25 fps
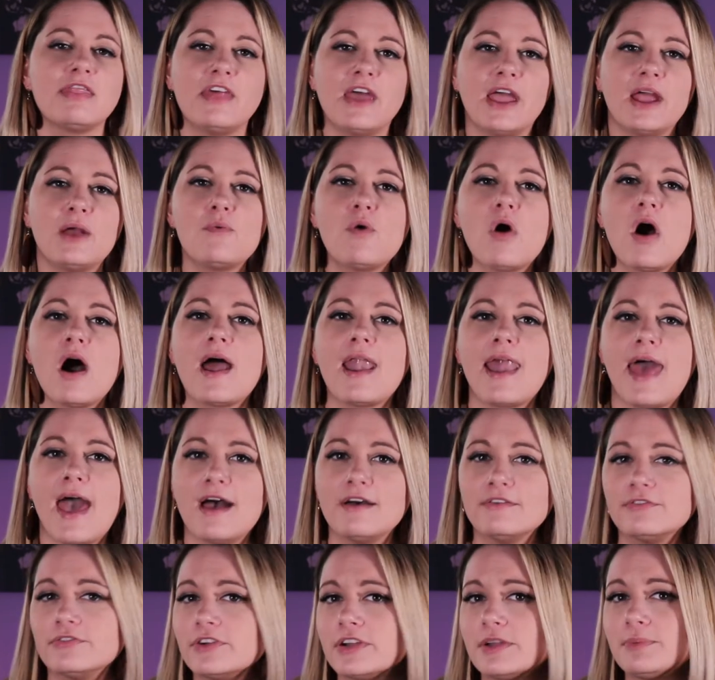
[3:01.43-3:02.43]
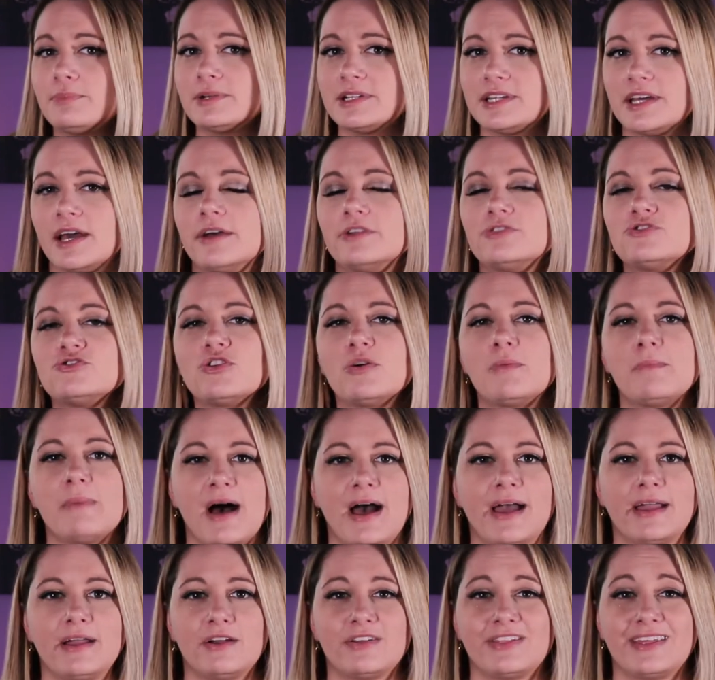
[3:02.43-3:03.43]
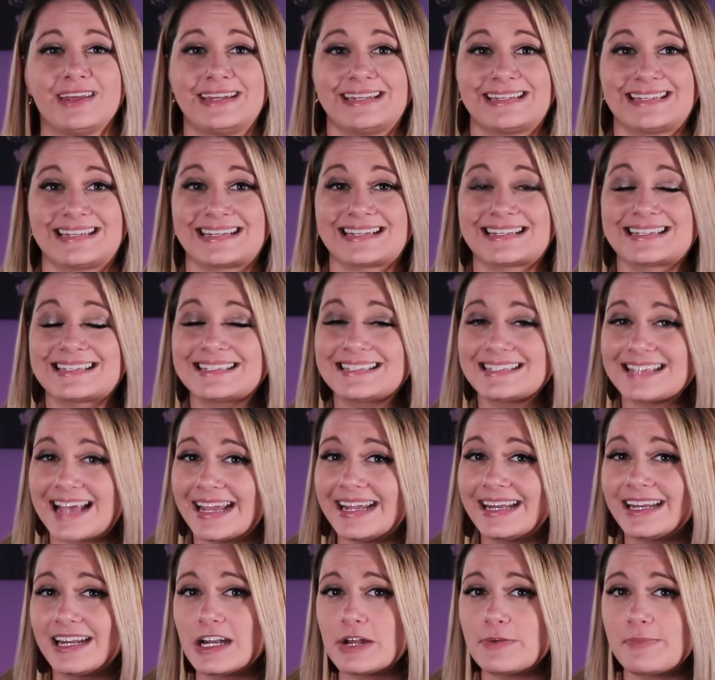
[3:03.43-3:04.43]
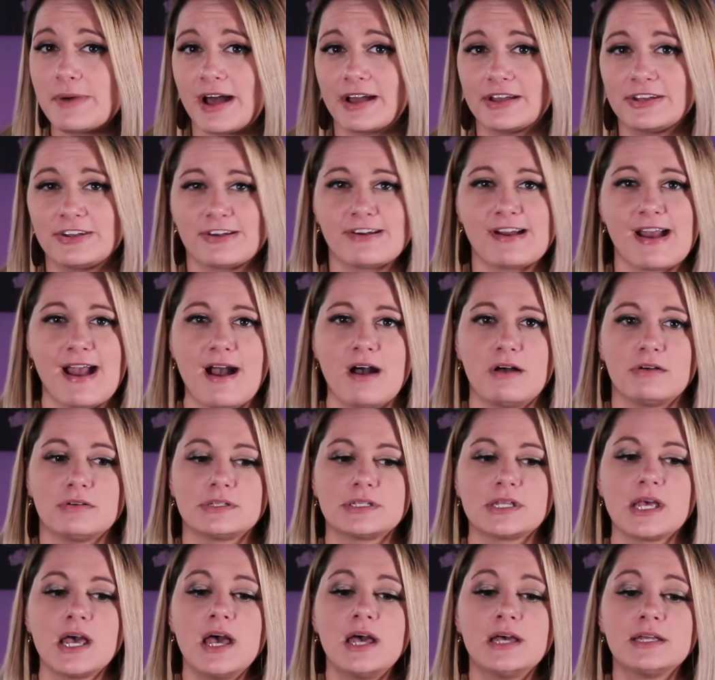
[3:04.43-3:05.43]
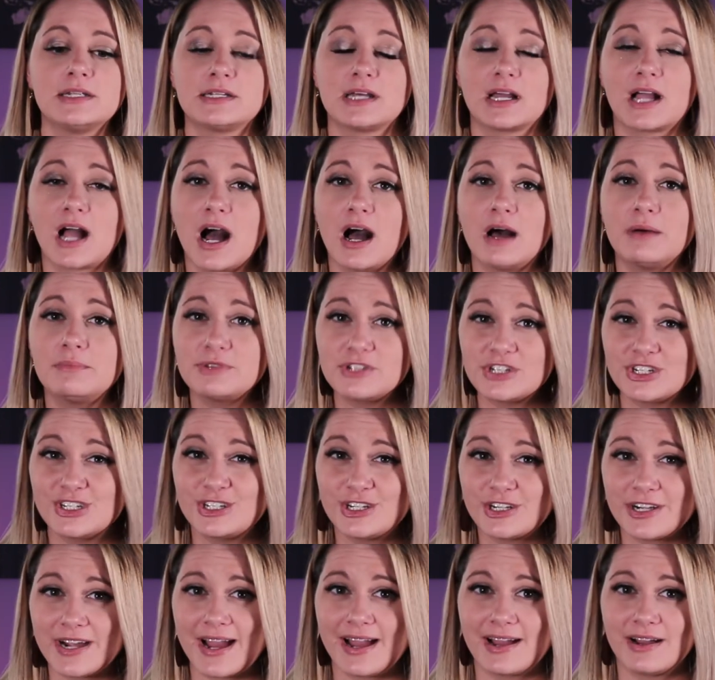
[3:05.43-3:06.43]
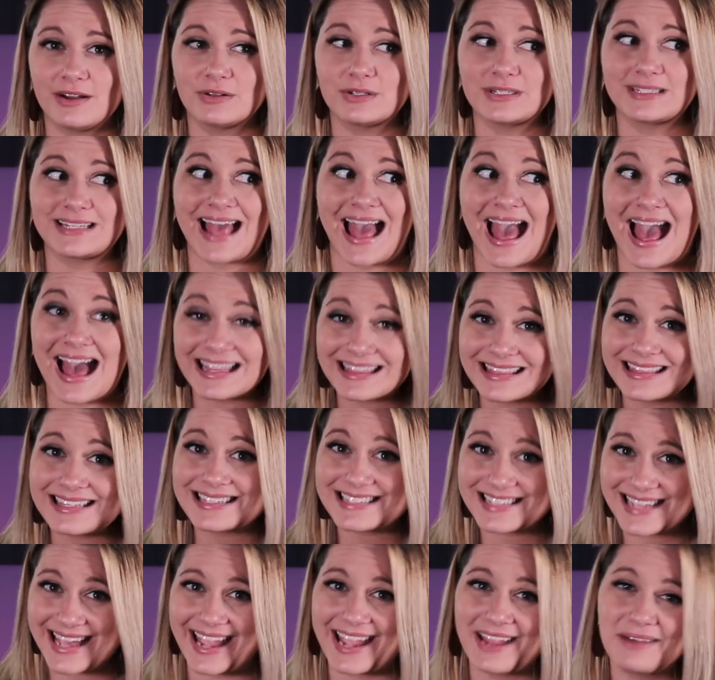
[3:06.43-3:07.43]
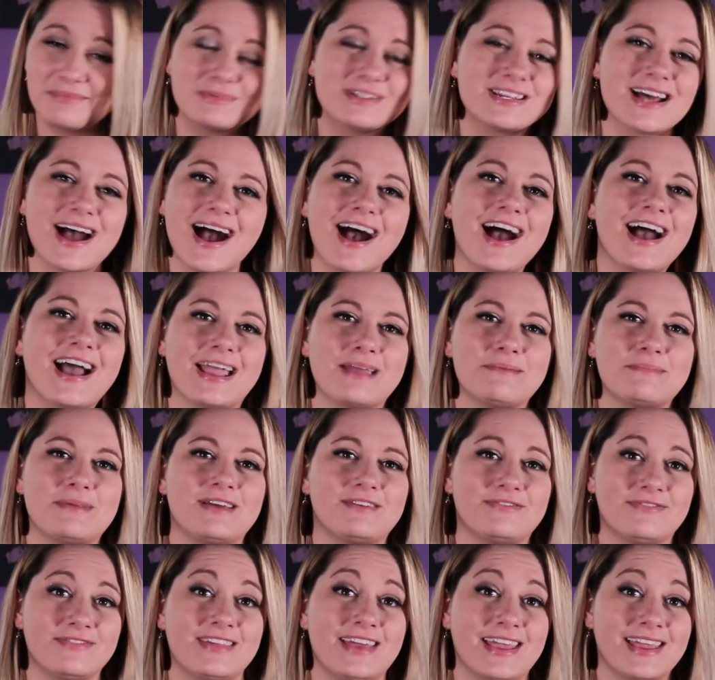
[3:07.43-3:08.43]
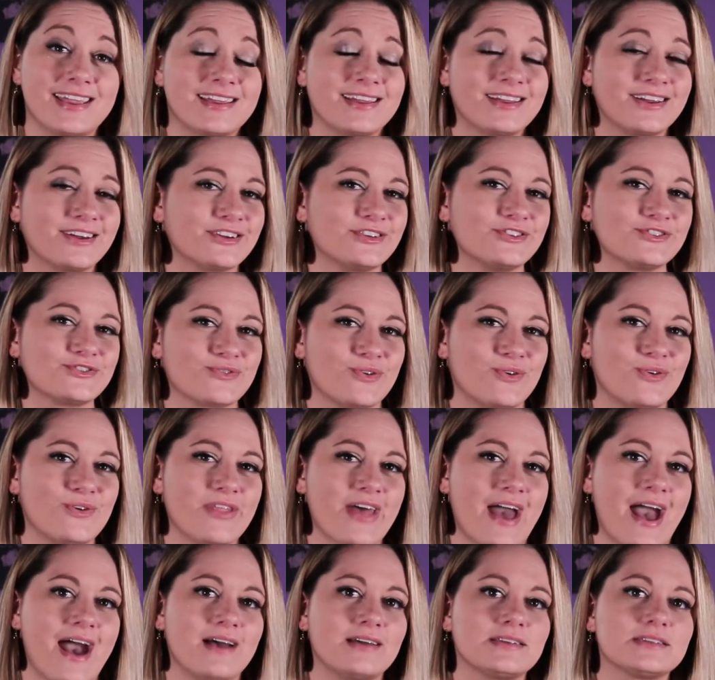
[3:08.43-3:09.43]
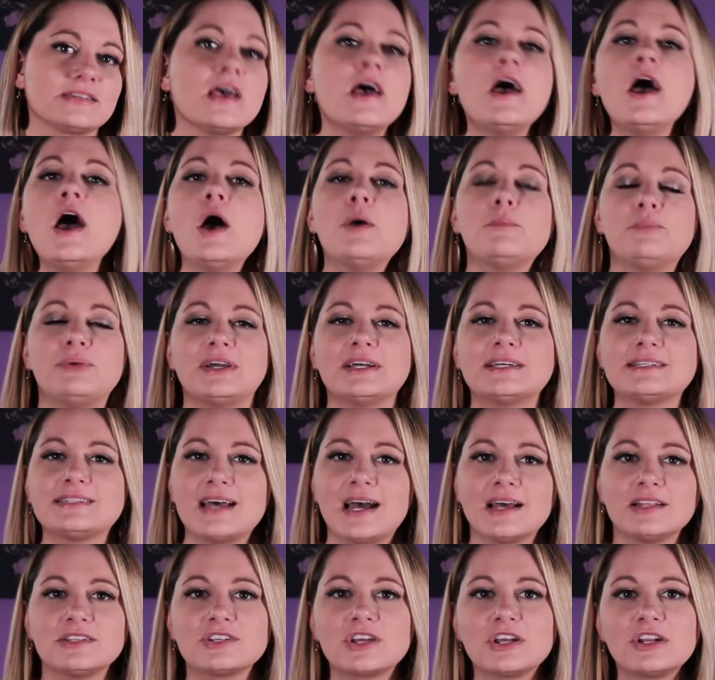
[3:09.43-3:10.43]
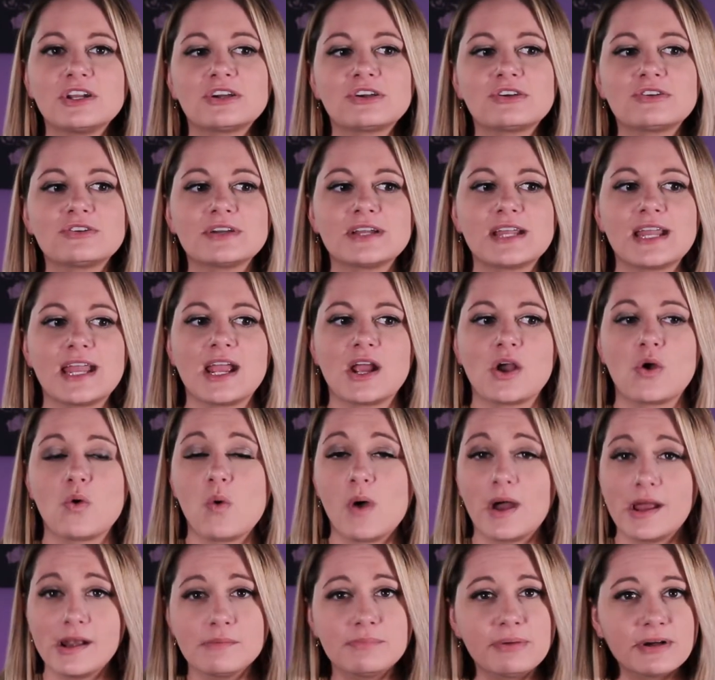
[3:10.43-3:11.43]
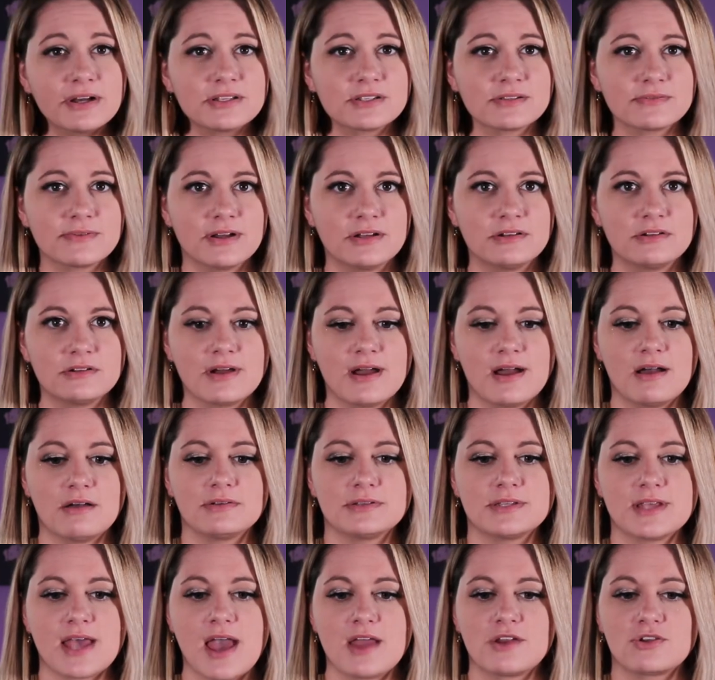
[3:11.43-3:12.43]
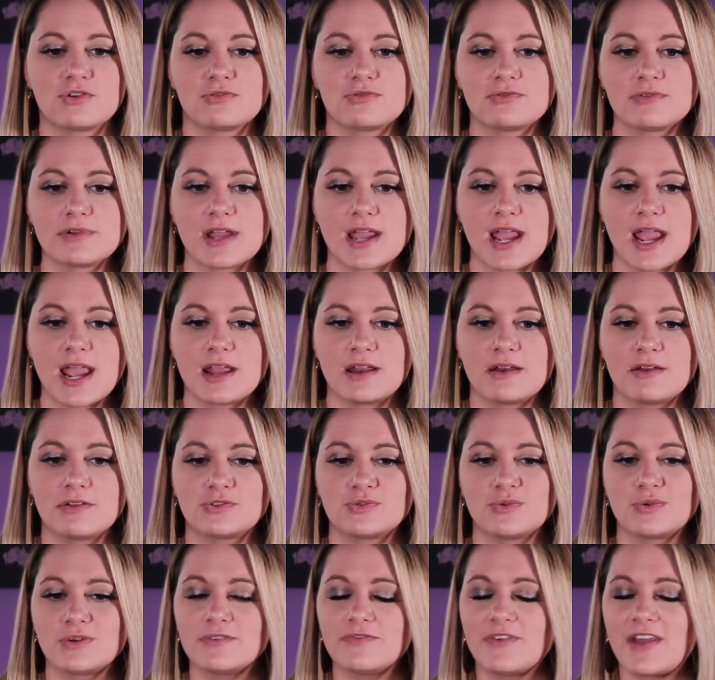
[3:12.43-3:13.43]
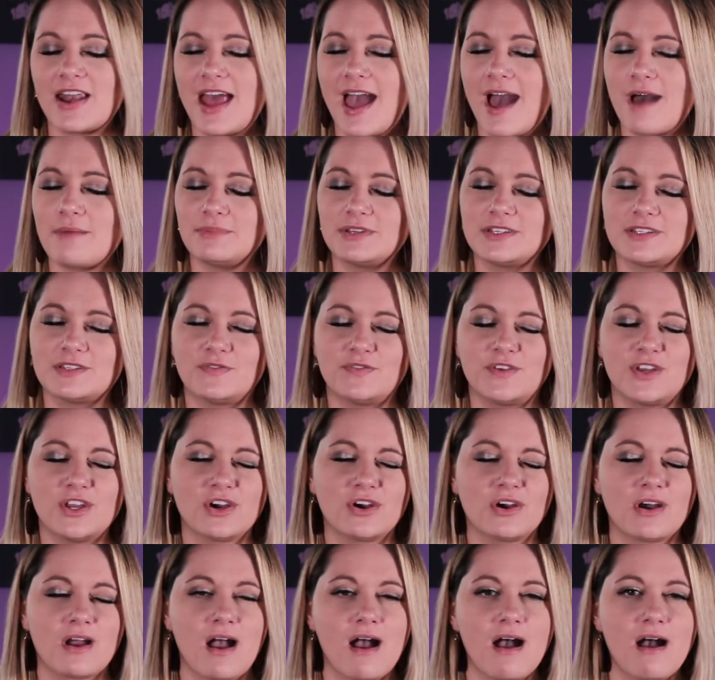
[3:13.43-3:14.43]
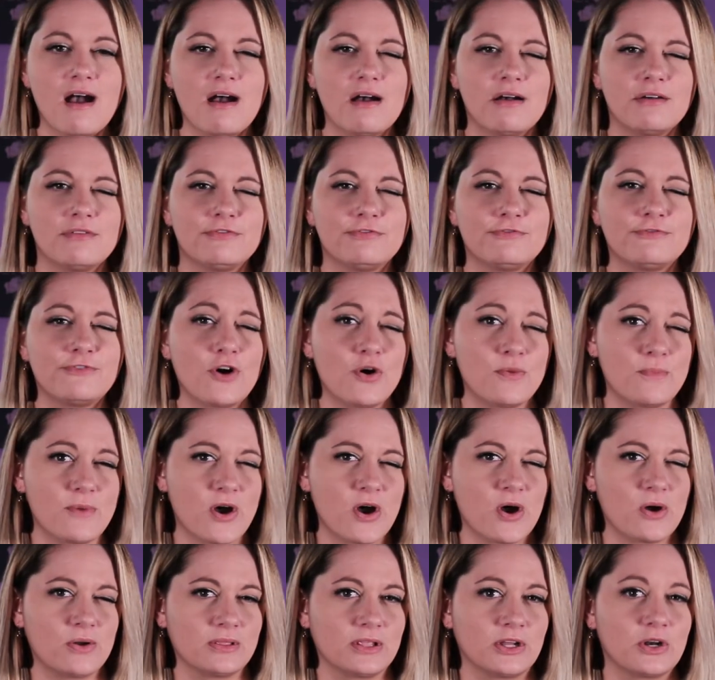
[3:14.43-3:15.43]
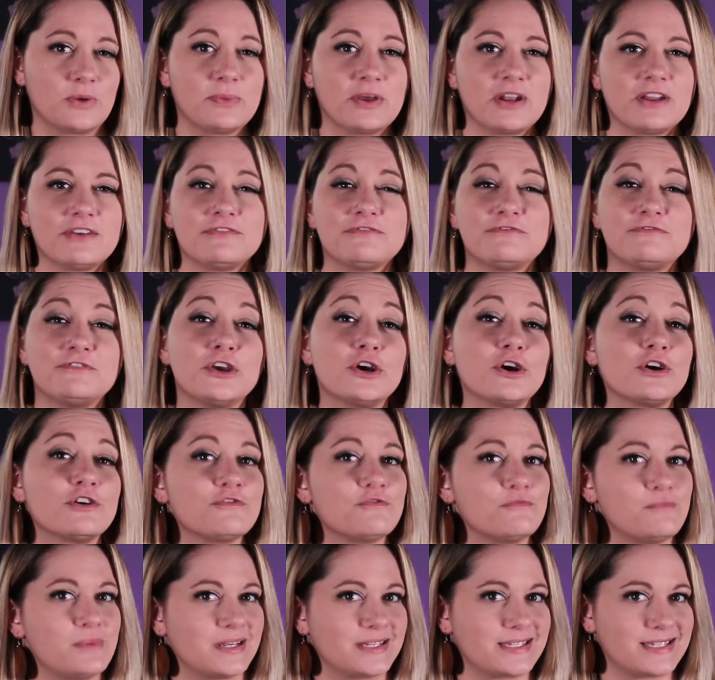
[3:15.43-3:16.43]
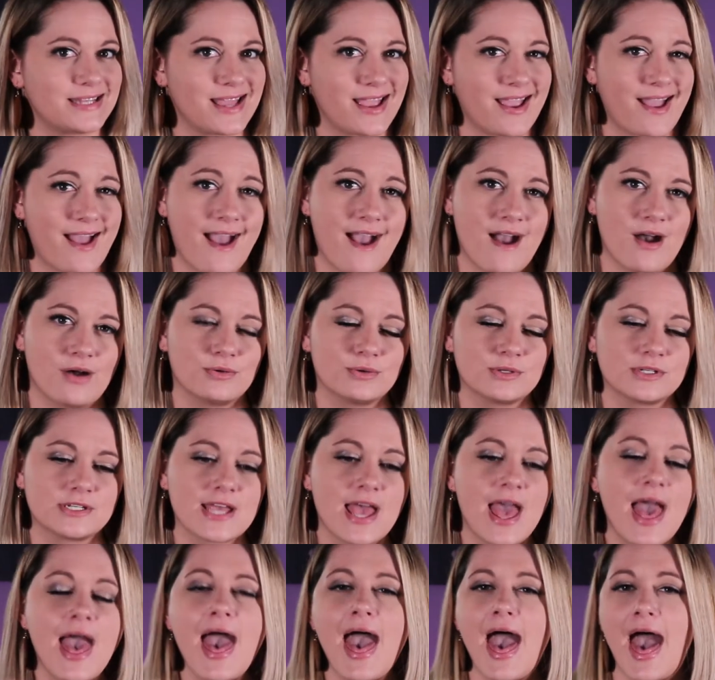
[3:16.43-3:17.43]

They want every potential buyer that is excited about your house to come to your house at the same time if they can control that, because that's going to create quite a buzz around your house and create sort of an atmosphere of FOMO, a little bit of fear of missing out.